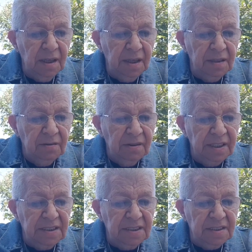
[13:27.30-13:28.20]
and the
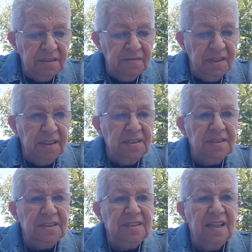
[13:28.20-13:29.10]
greatest of
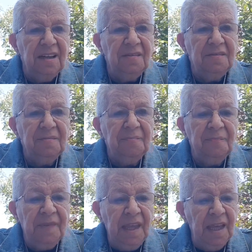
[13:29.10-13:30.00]
these is love.
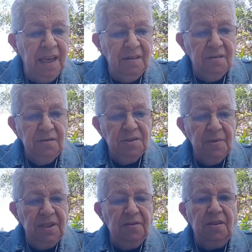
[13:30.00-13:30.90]
And of course,
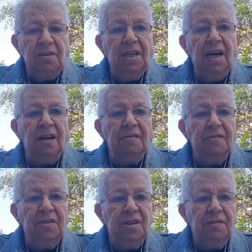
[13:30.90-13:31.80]
where you've got love,
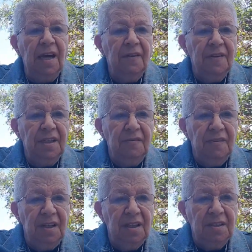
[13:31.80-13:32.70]
you don't have any
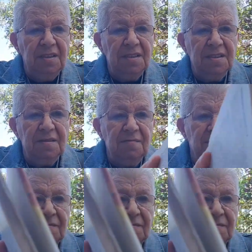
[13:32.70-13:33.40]
violence.